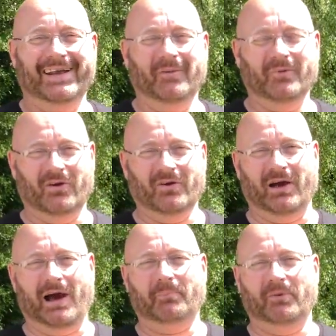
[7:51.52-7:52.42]
and I'm
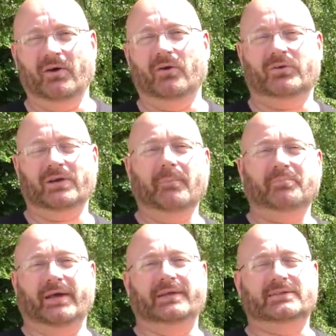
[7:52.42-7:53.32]
gonna upload
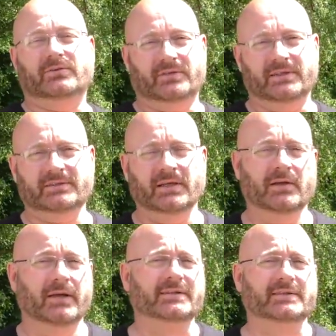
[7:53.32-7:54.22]
updates to this
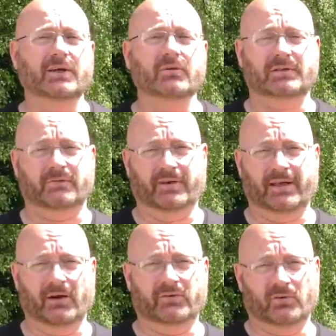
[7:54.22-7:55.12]

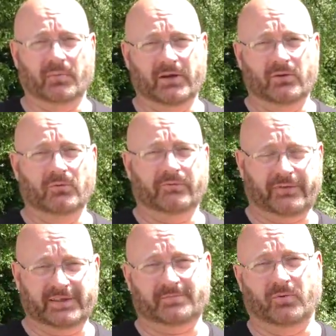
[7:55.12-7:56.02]
exclusively onto my new
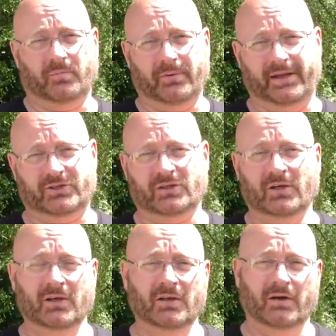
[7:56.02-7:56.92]
Facebook page.
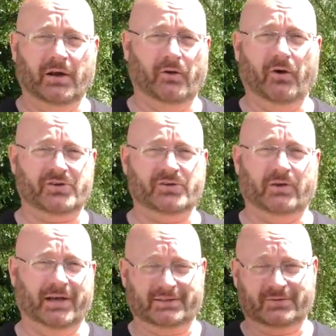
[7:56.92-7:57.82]
I urge you
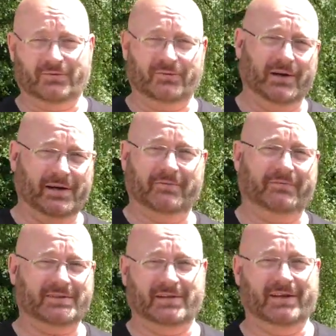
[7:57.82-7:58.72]
guys to uh,
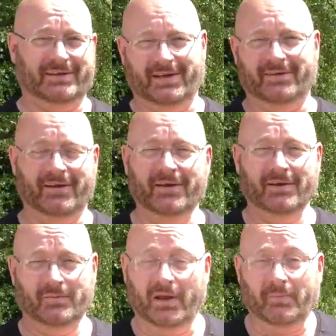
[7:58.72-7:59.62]
visit it and
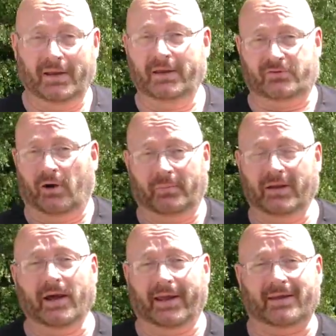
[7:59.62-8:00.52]
maybe drop
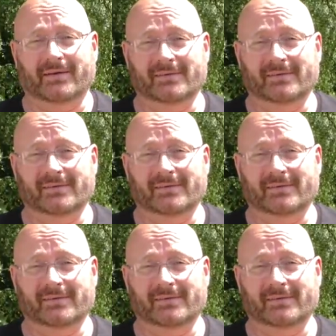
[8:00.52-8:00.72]
me a like.